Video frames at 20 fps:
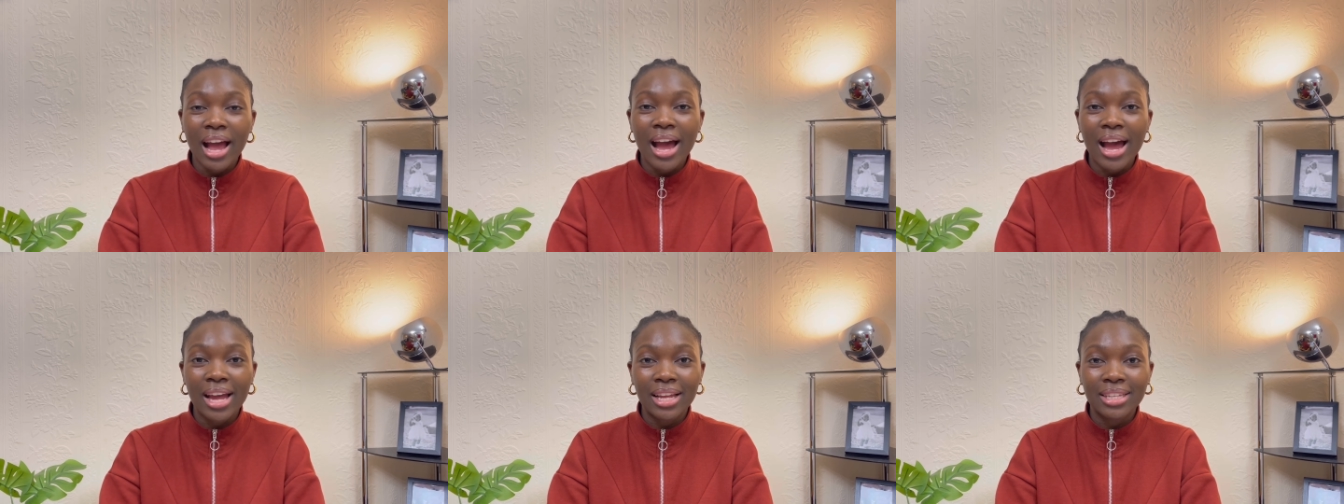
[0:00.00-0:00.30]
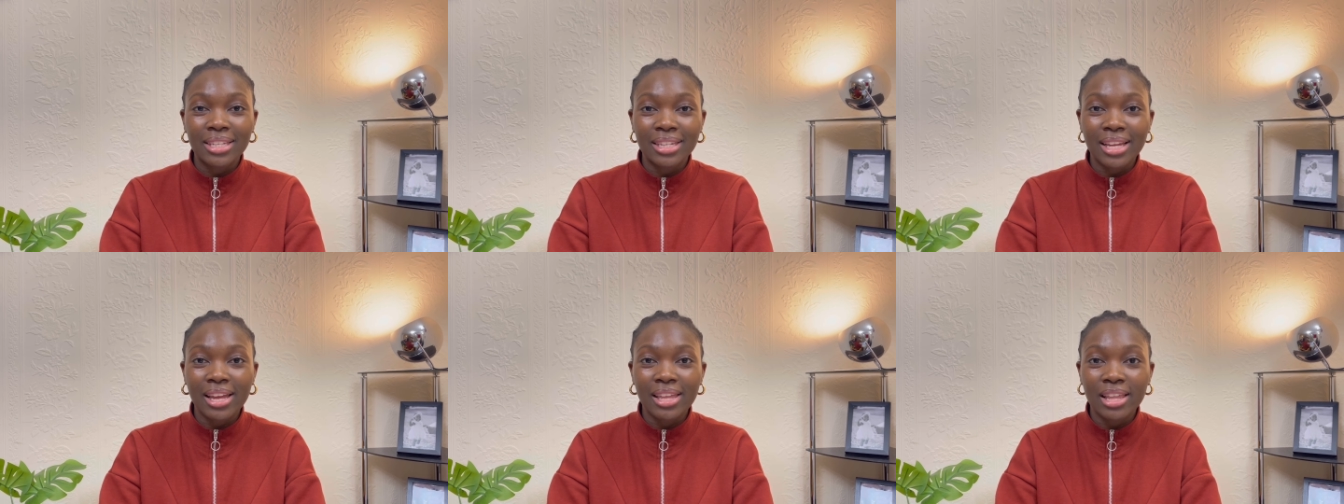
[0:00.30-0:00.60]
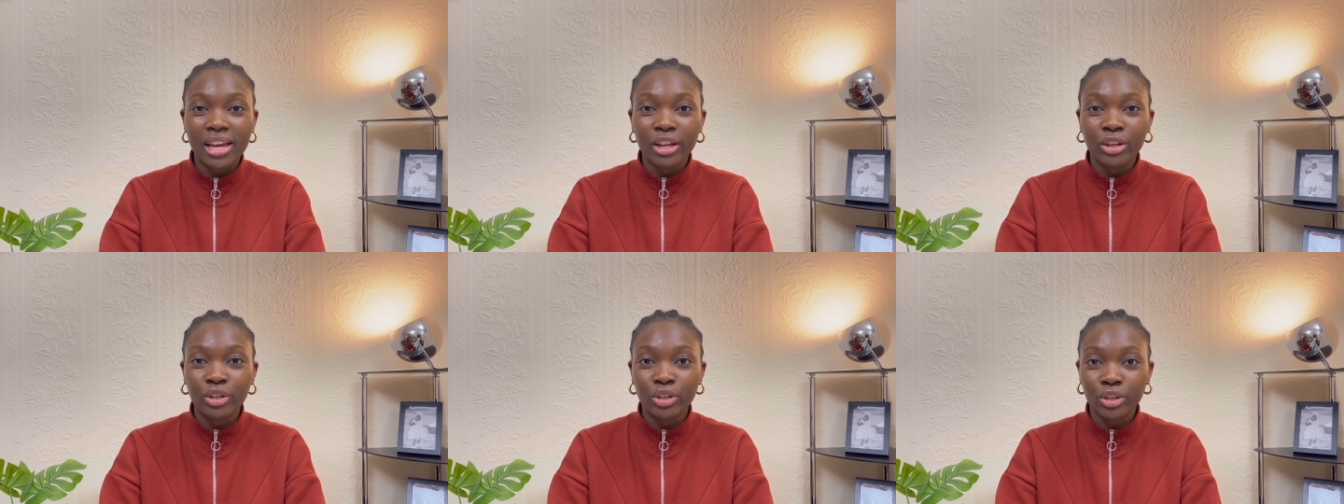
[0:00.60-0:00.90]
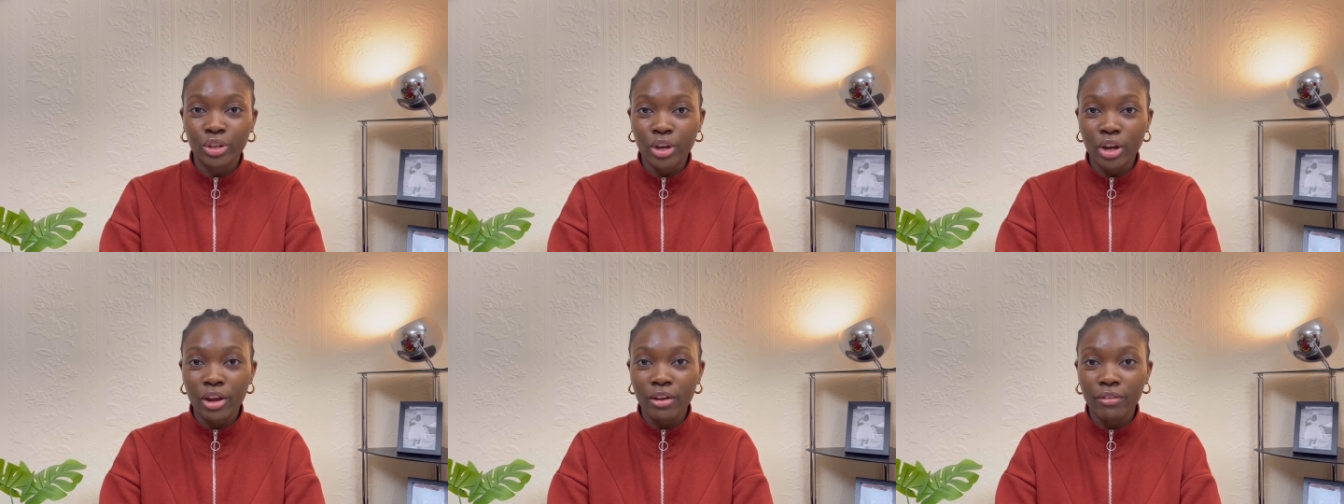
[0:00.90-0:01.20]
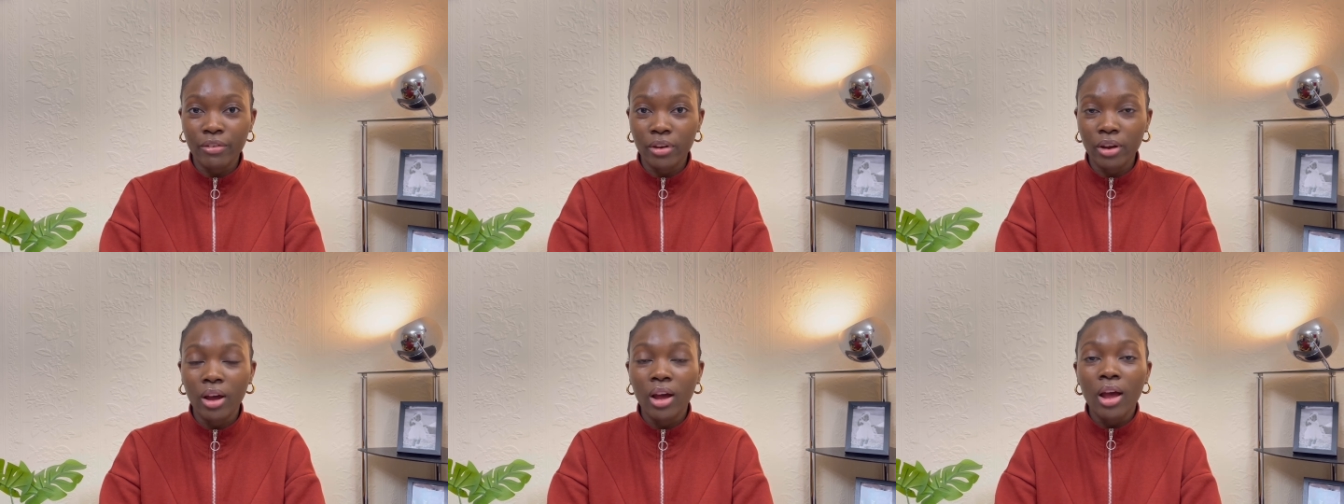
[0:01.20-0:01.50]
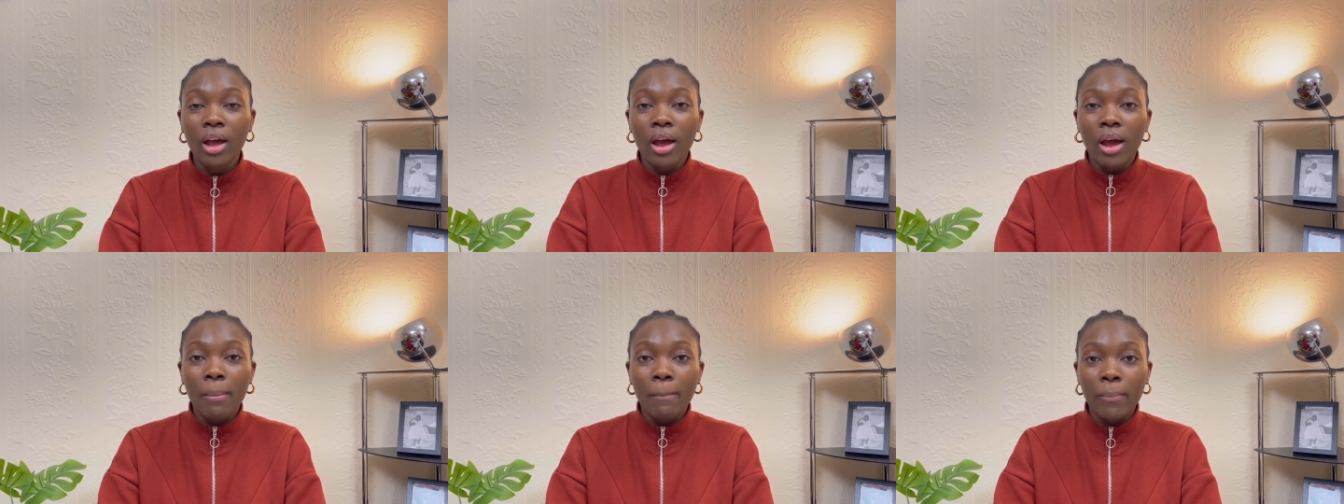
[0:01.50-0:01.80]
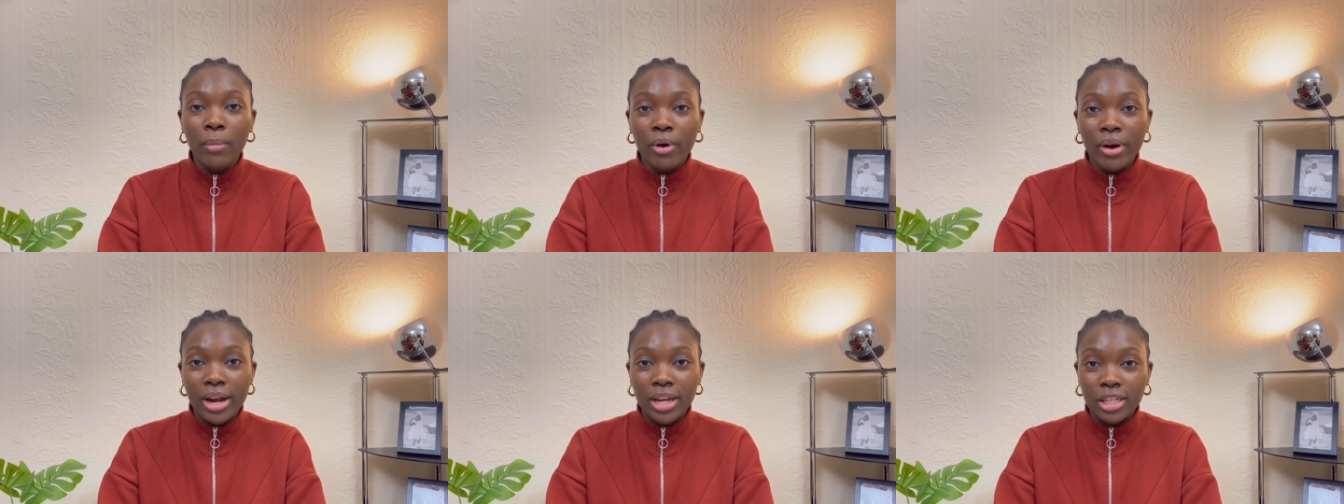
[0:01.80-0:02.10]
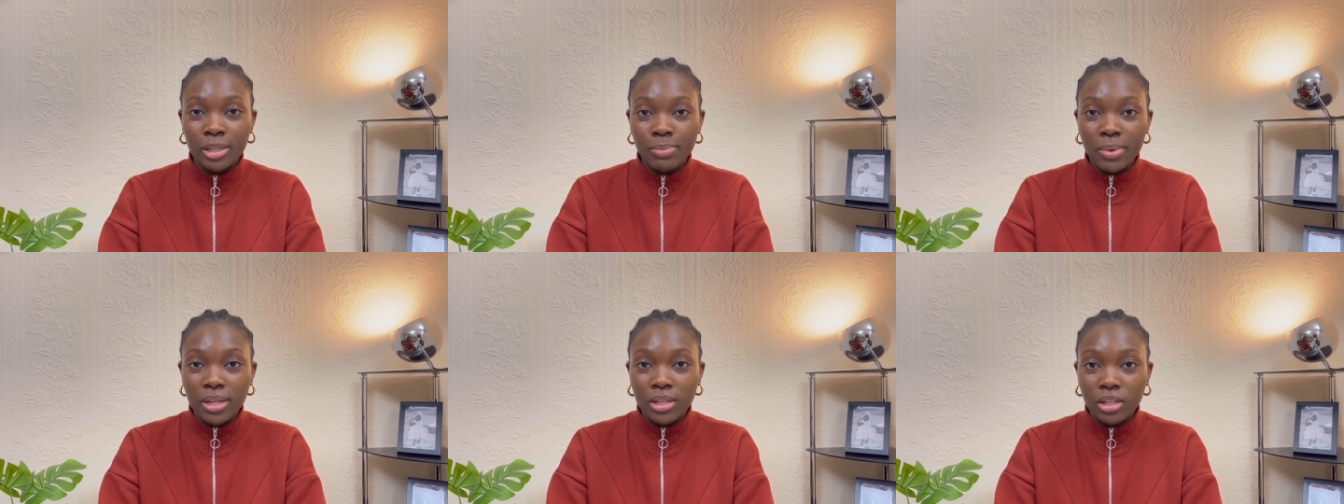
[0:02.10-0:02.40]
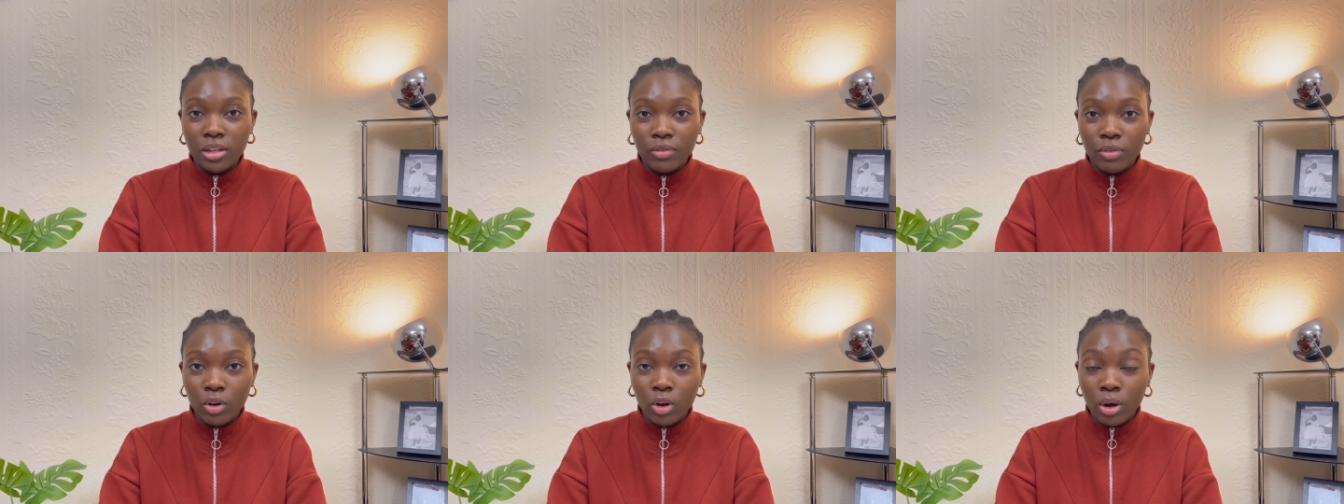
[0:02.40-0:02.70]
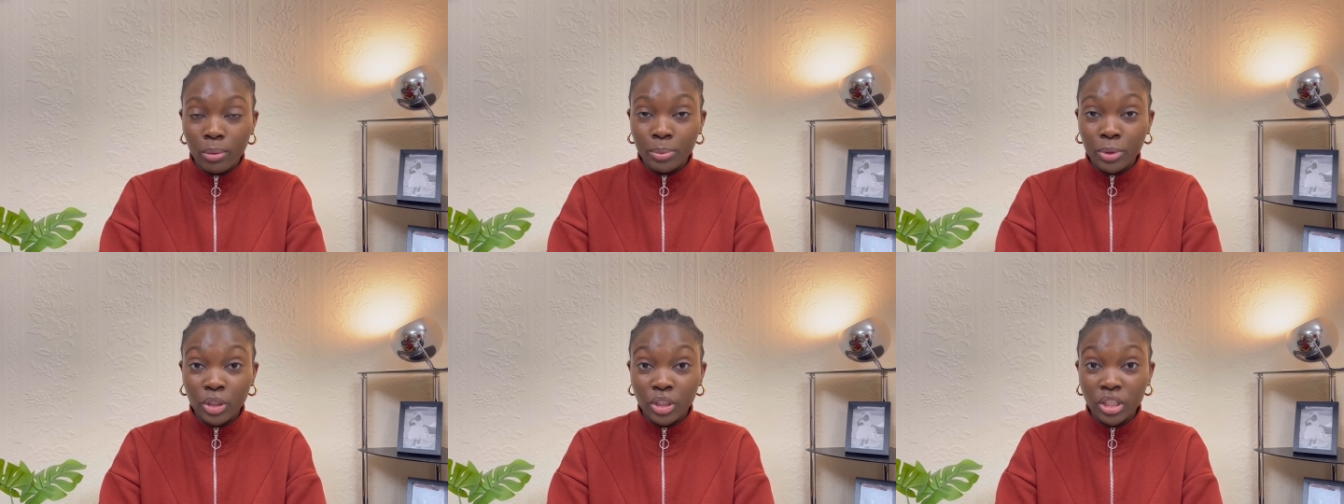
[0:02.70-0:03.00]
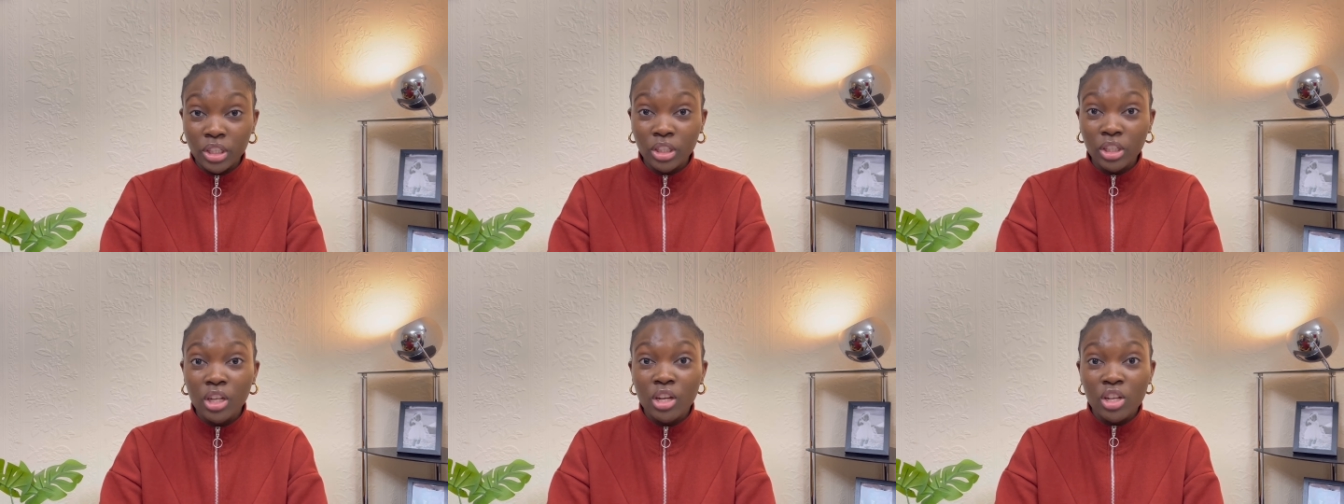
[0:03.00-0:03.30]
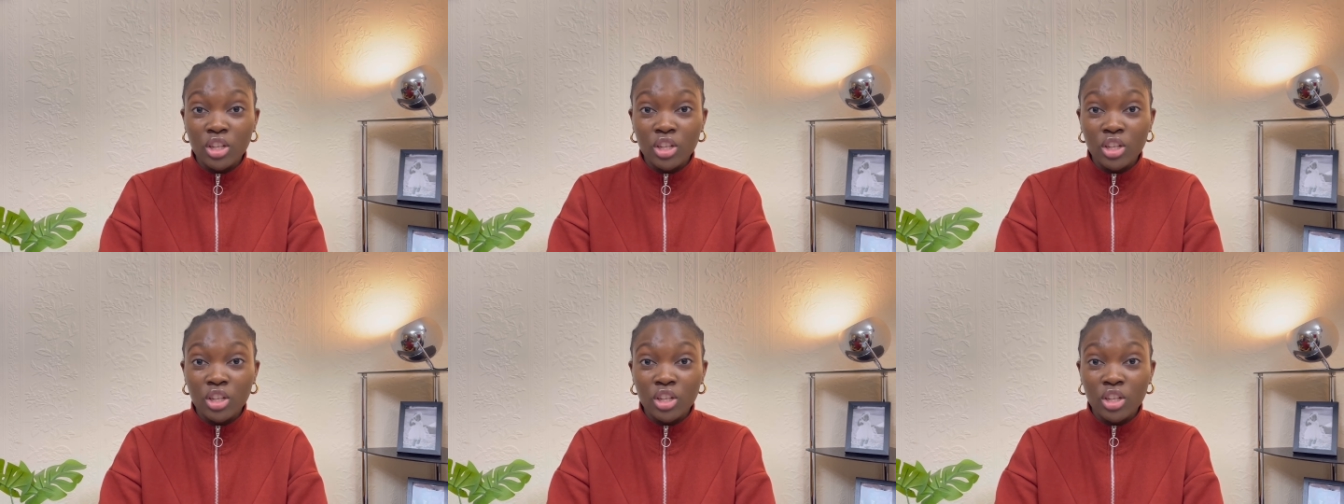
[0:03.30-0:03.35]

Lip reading: I'd say that you should go for more expensive options